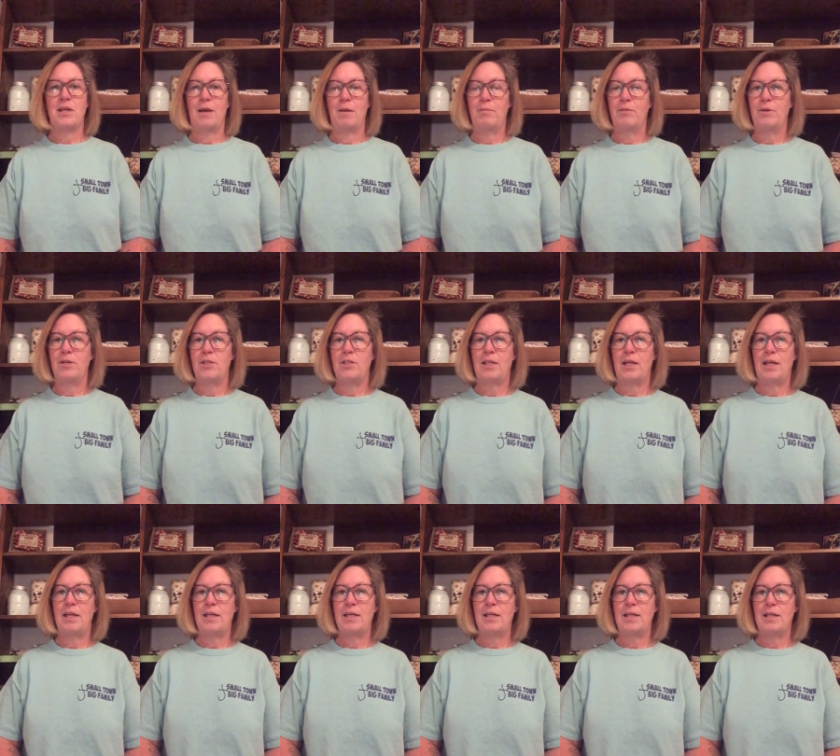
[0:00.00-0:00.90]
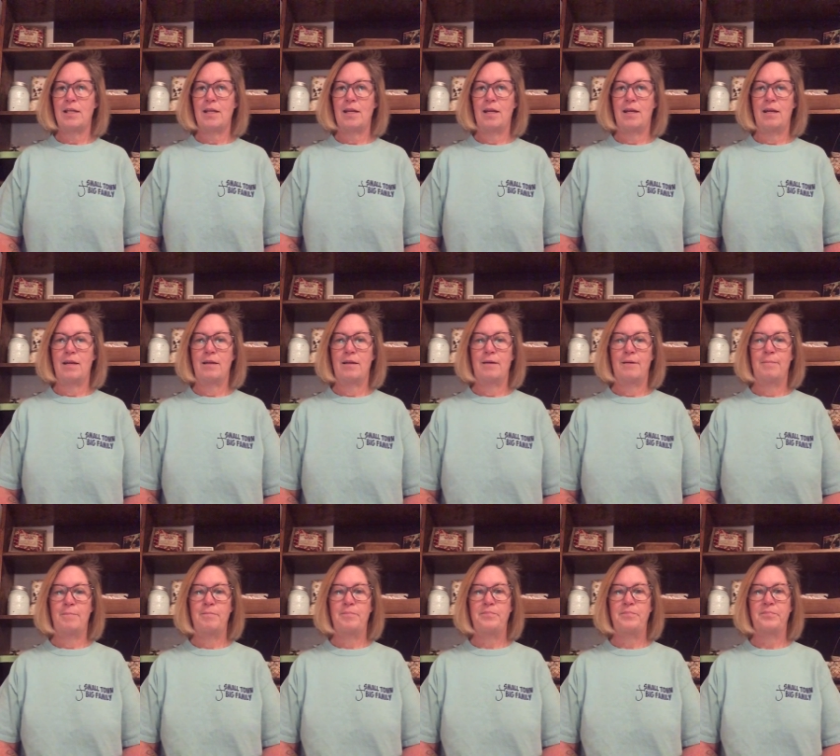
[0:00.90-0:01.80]
I appreciate it.
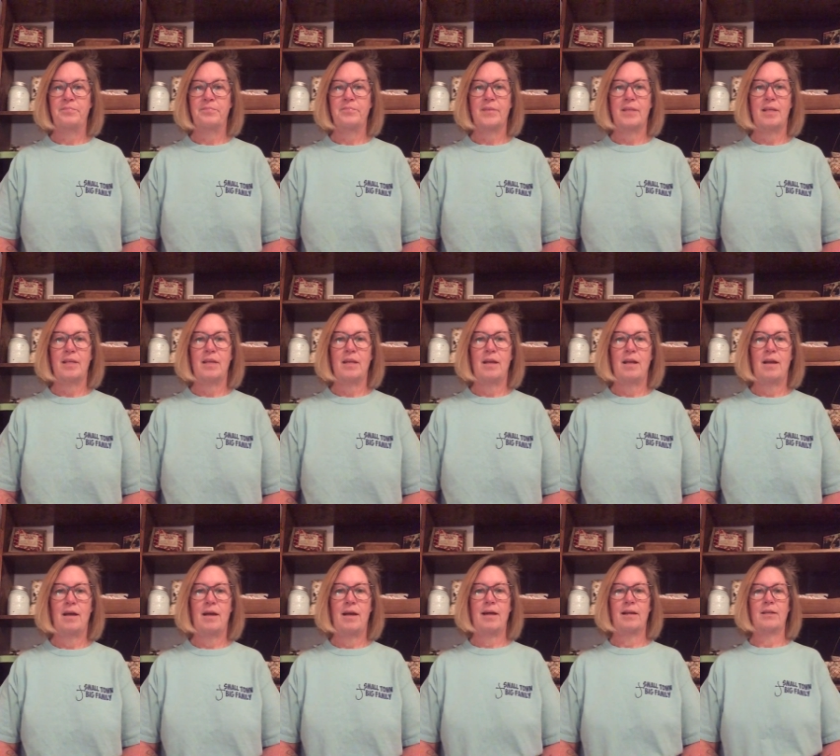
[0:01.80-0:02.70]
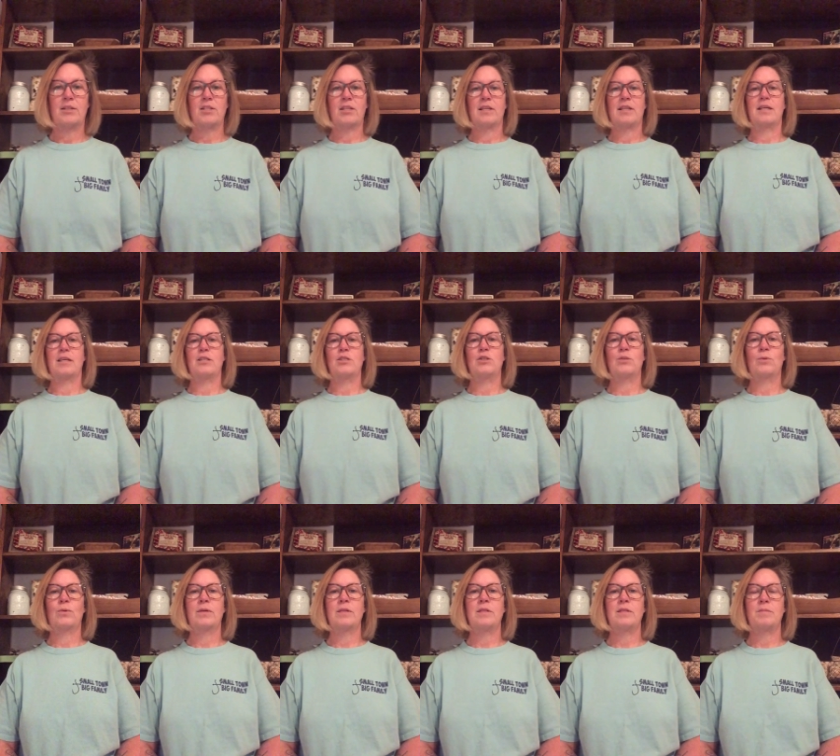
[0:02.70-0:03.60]
I actually
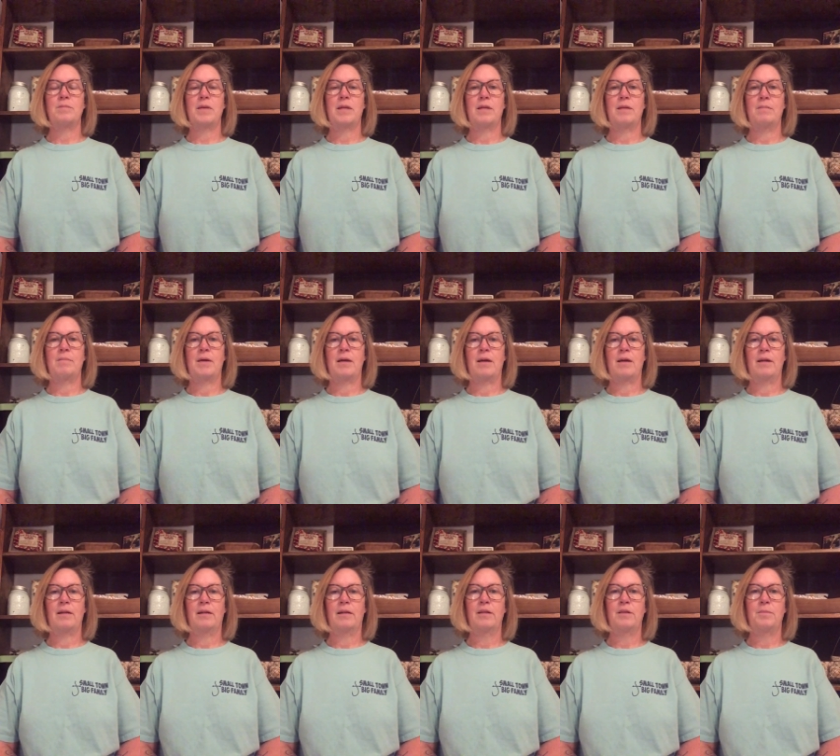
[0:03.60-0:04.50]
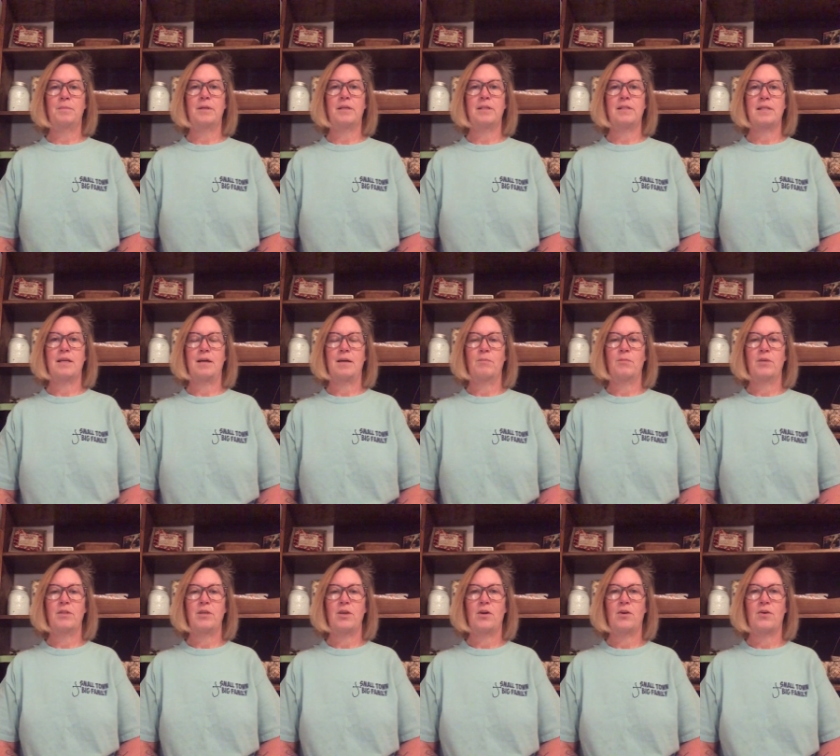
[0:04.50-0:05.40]
enjoy spending my little bit of time
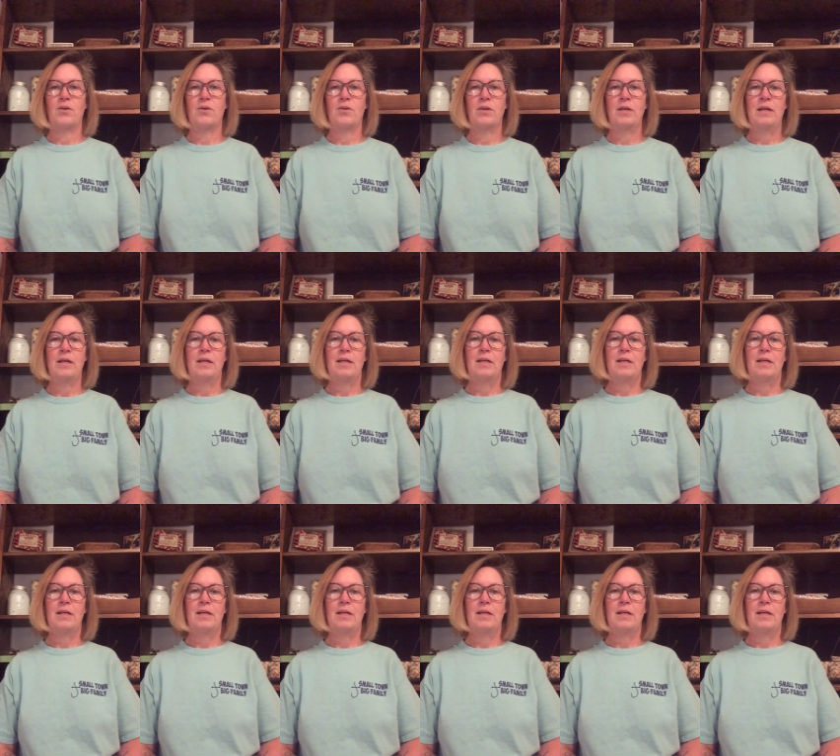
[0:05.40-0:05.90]
with y'all,